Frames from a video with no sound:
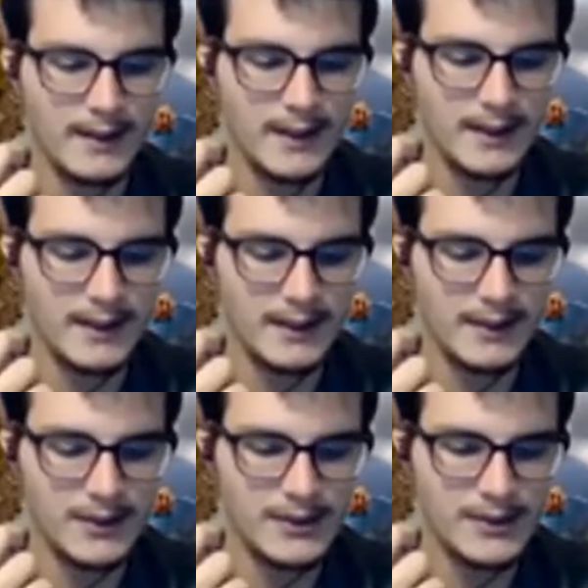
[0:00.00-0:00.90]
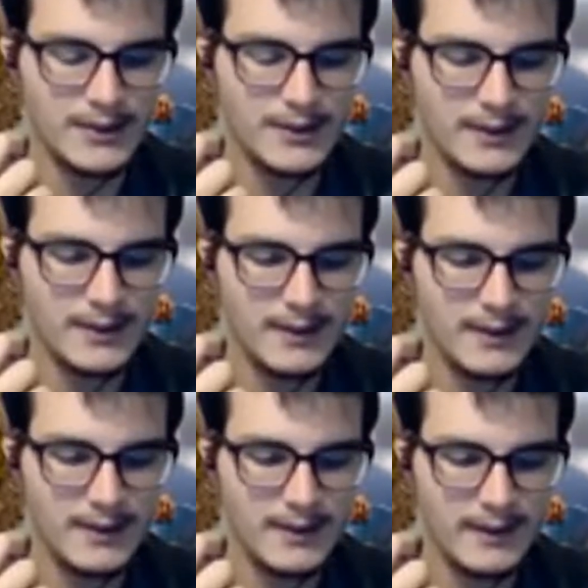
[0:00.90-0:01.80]
it just,
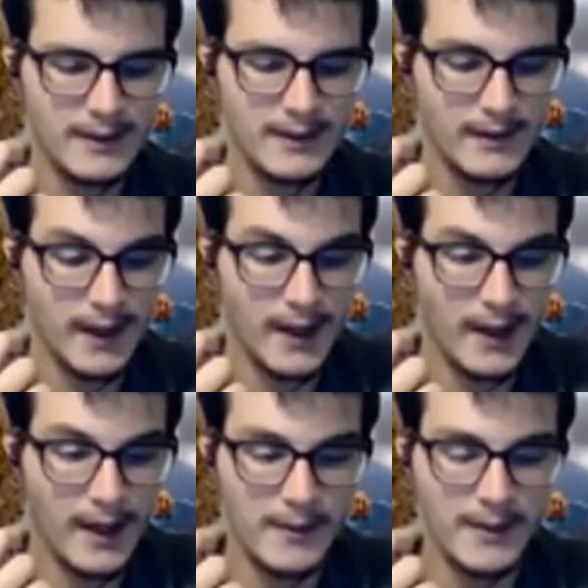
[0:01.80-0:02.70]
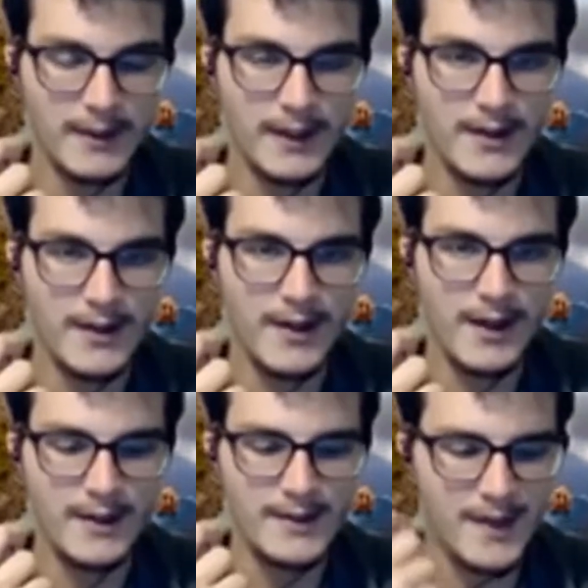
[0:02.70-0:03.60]
I mean,
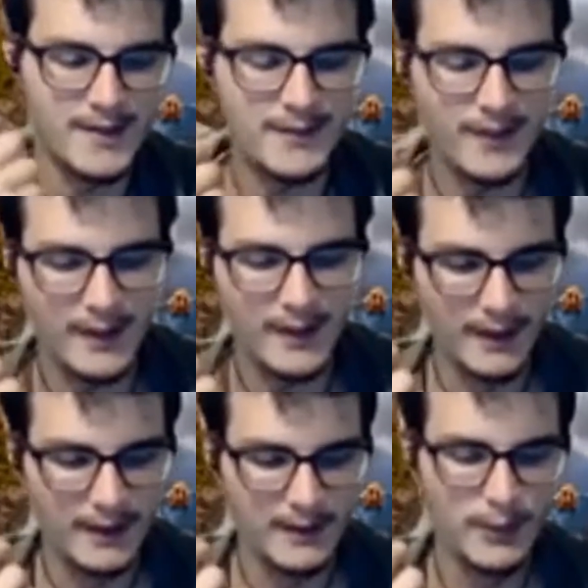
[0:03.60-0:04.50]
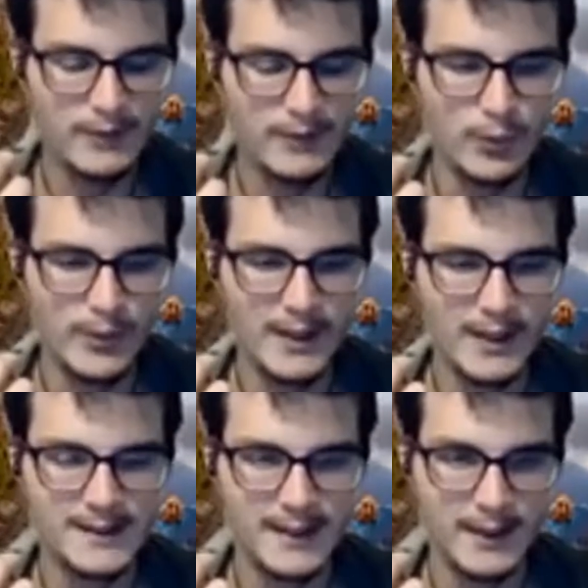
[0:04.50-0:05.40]
it's as if I didn't even realize
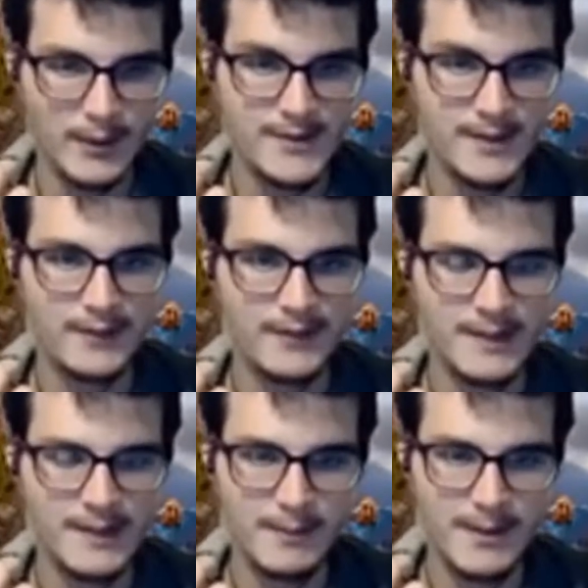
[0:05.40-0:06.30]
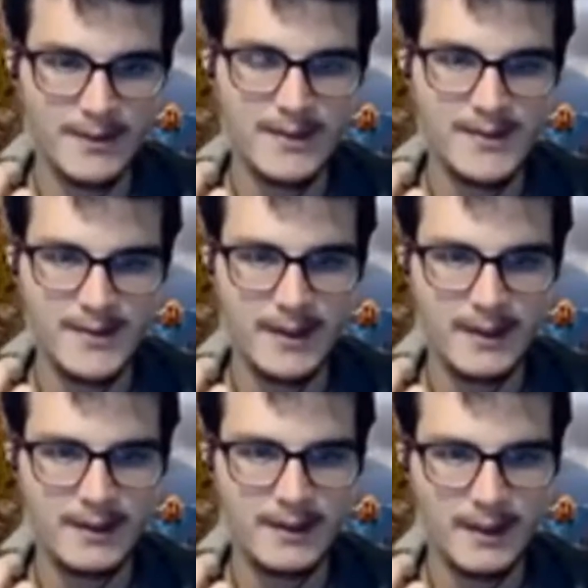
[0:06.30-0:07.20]
that it was still affecting me to this day,
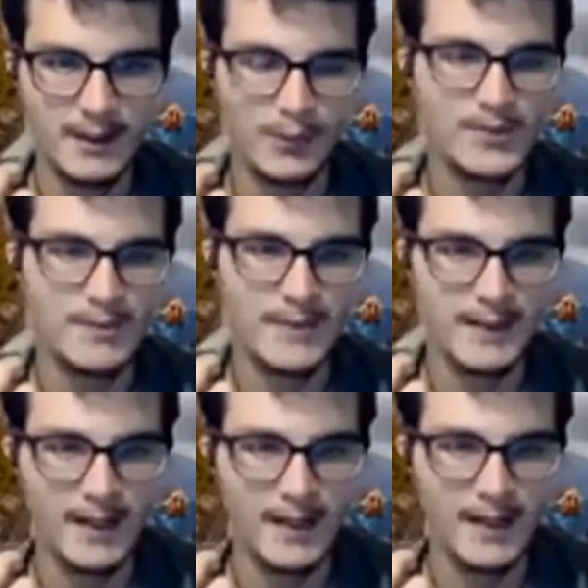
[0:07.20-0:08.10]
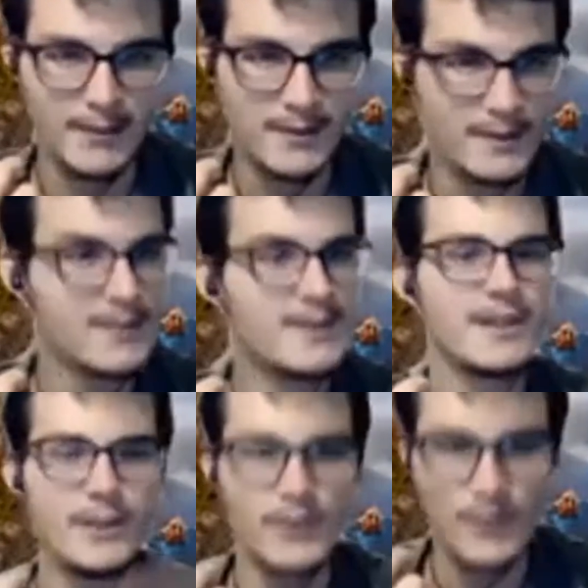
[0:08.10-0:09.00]
and it was something that happened
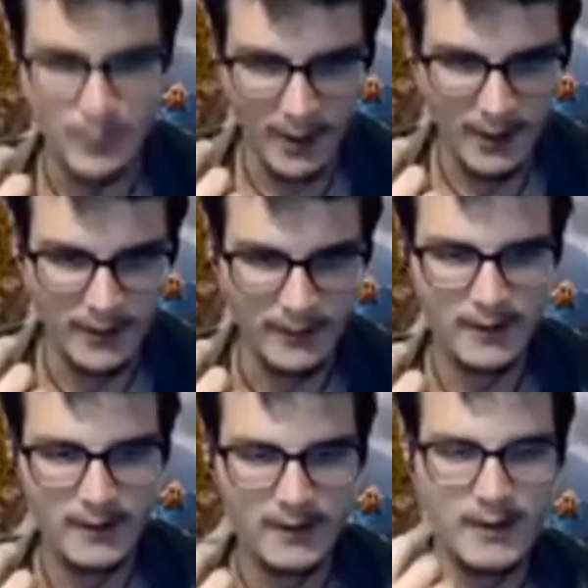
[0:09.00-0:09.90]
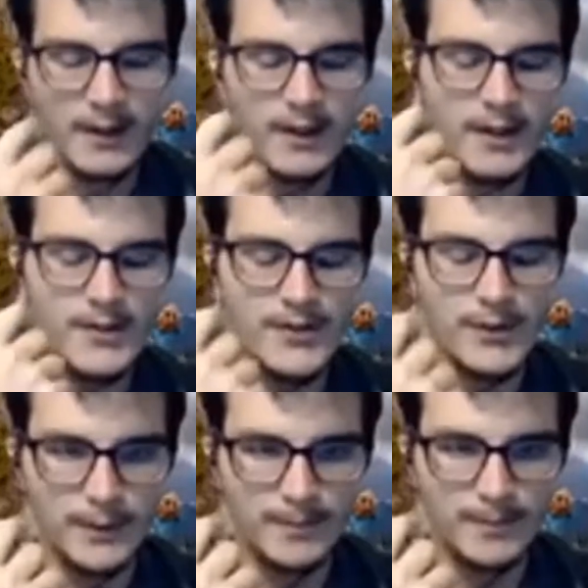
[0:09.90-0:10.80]
years prior. And so